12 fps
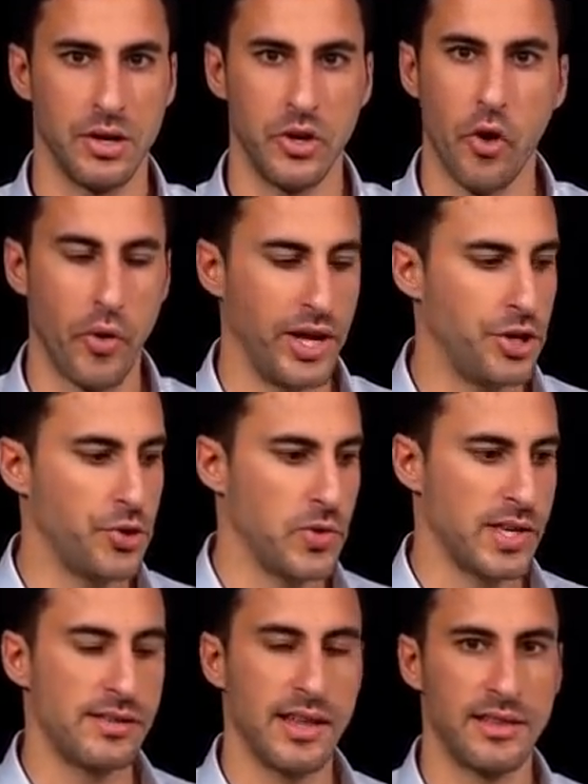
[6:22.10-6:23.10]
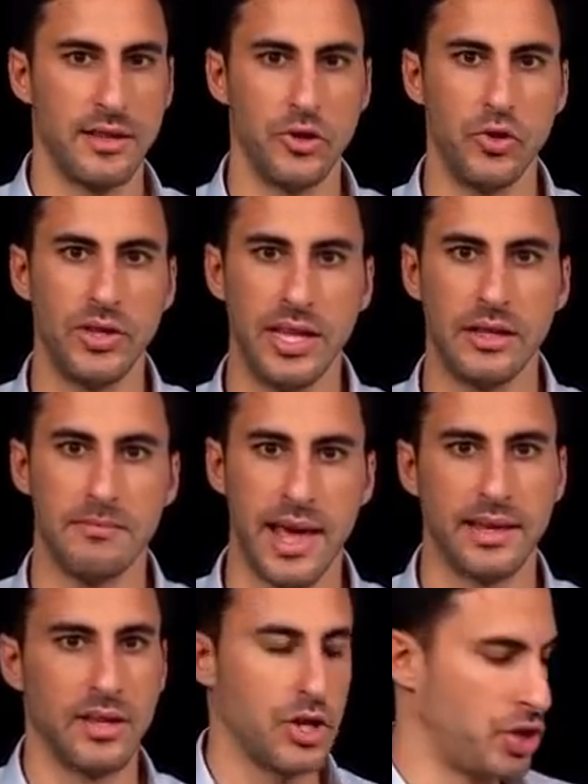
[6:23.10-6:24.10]
Your issues is that you didn't
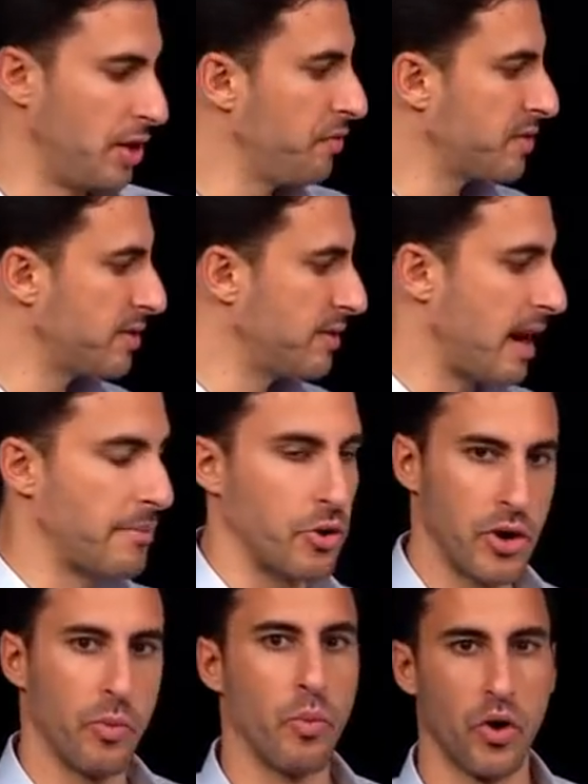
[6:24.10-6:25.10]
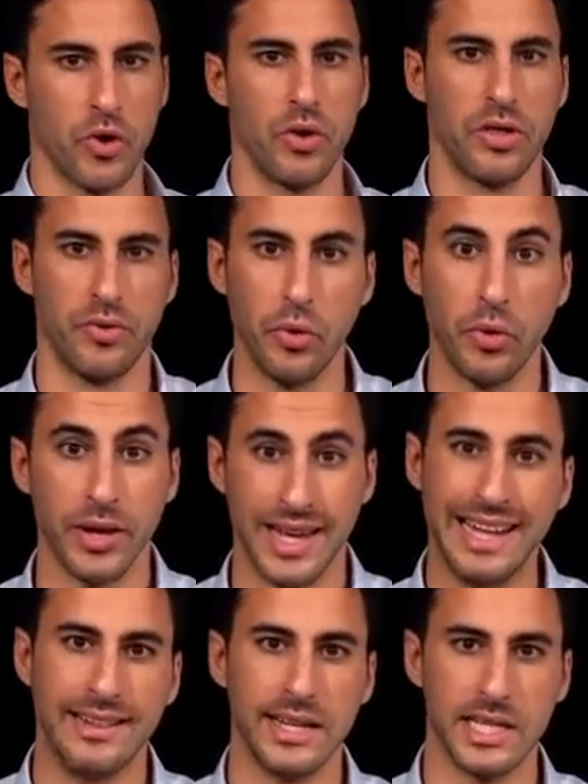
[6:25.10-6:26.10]
make the shifts that I'm going to walk you through
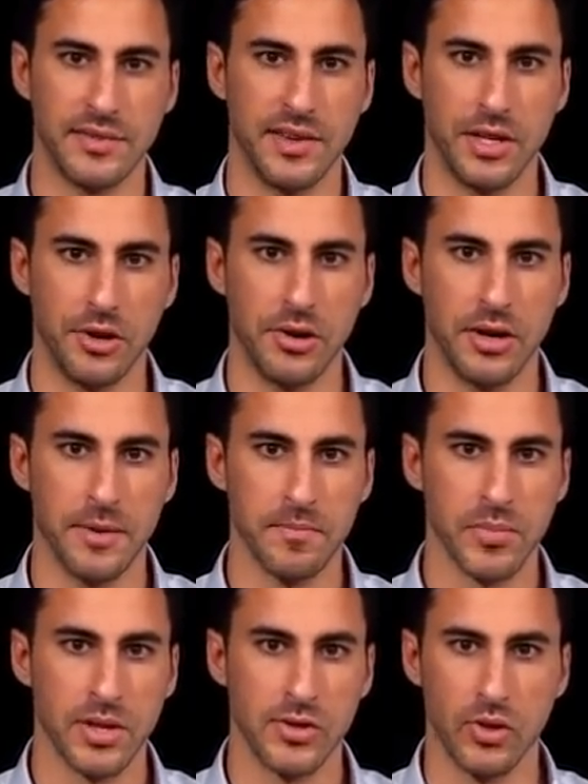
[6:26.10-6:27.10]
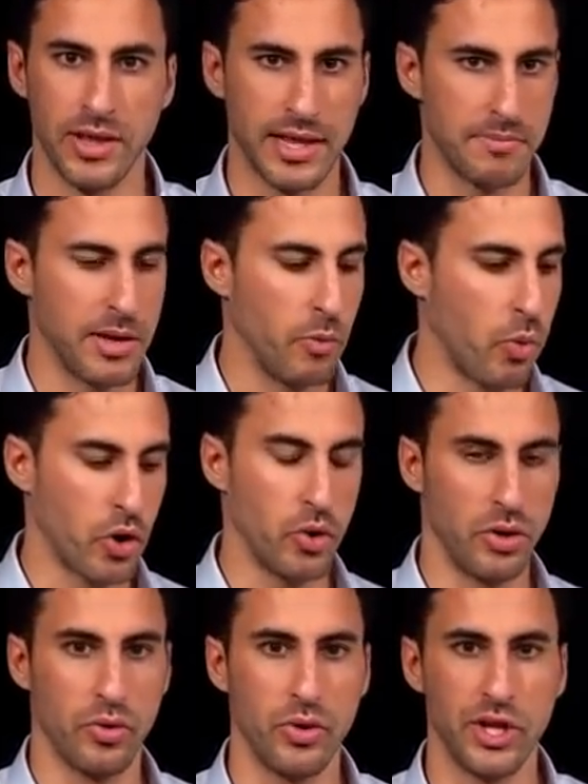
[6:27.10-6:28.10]
in this video. So let me walk
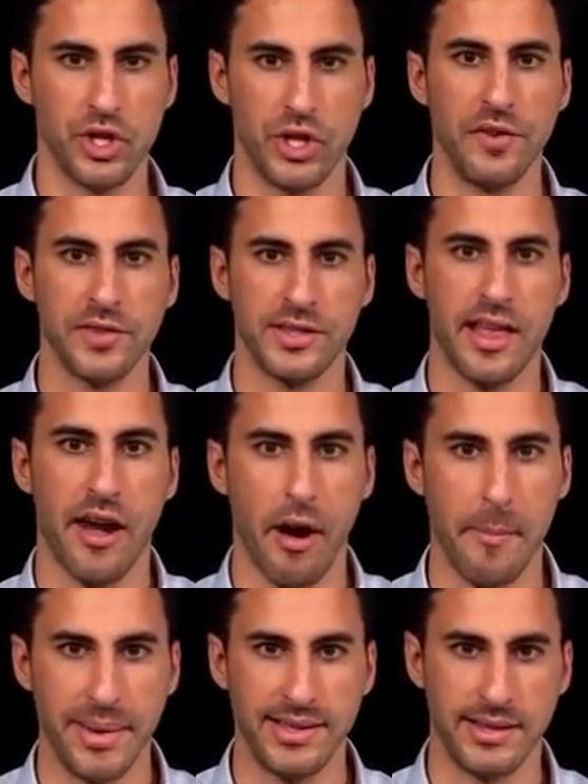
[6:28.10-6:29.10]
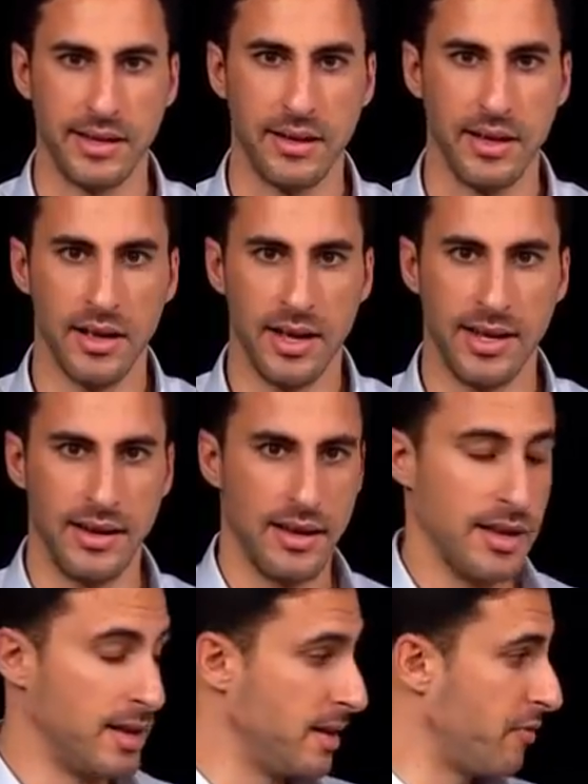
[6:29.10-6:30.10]
you through the shifts that are missing
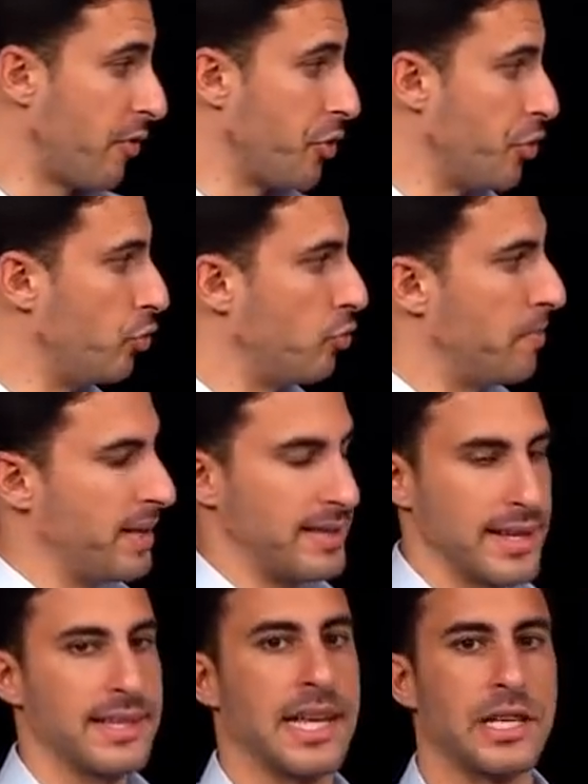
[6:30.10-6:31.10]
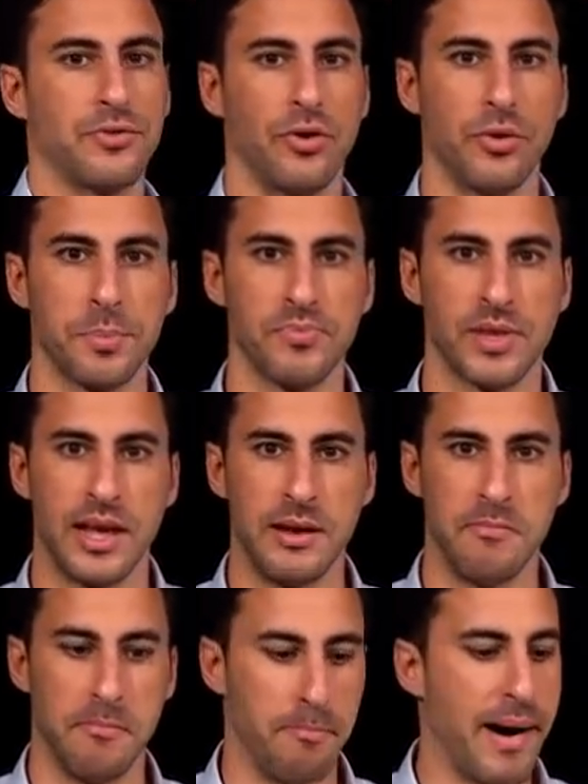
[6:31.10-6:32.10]
for you to be successful
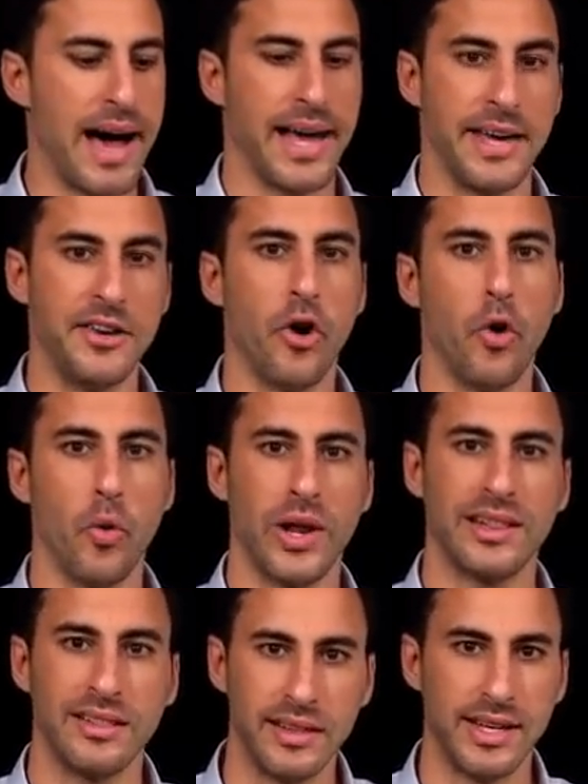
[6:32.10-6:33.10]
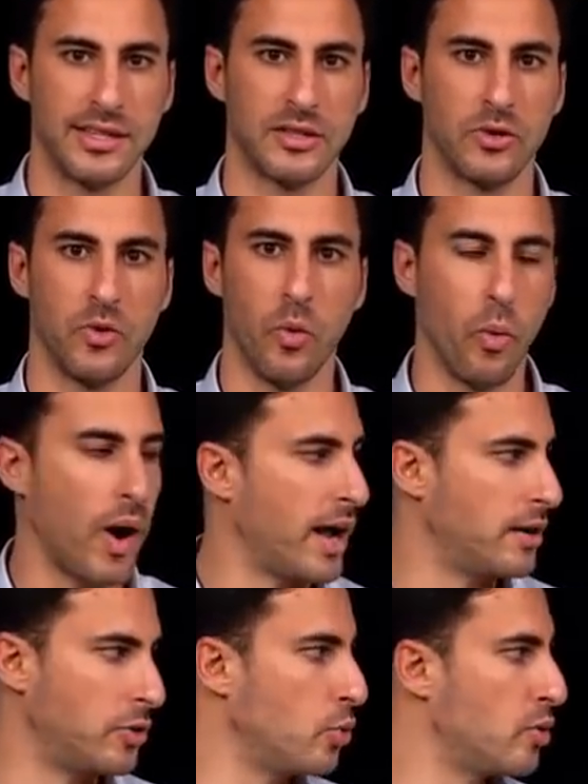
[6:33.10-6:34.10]
and buy and own at least
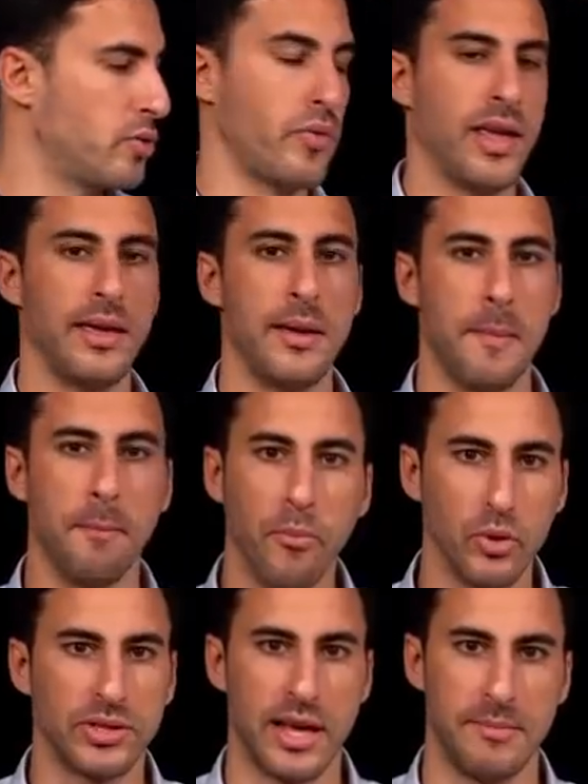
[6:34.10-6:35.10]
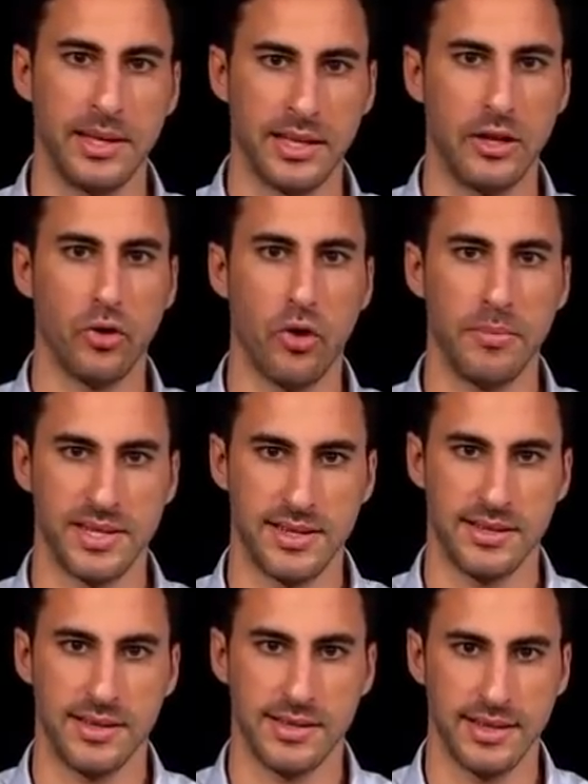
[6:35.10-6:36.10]
1, 2, 3 multi-million-dollar
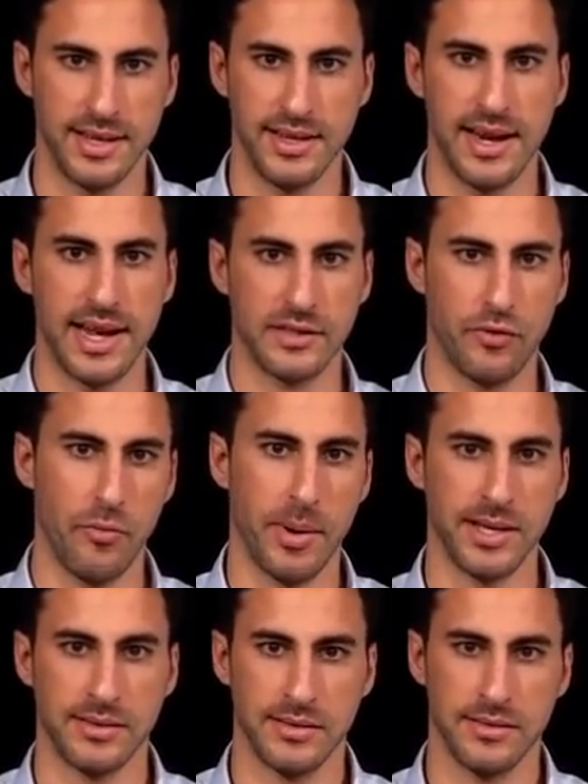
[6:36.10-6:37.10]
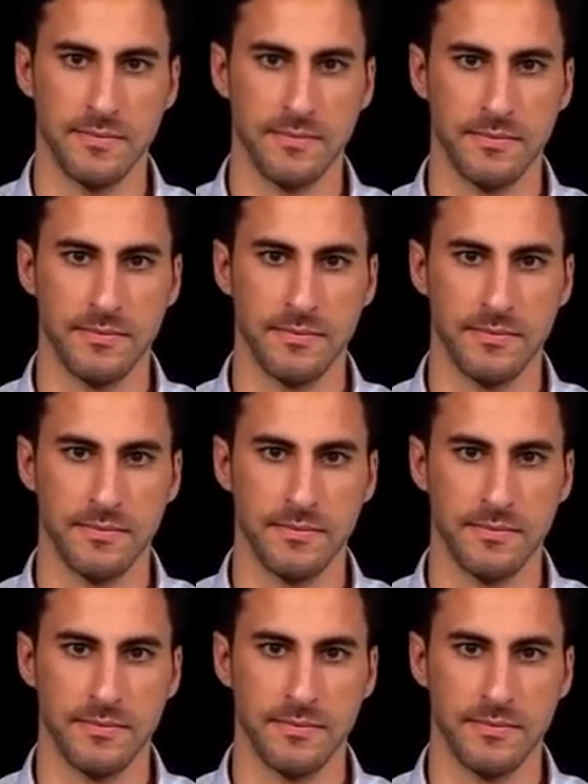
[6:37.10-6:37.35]
businesses in the next few months.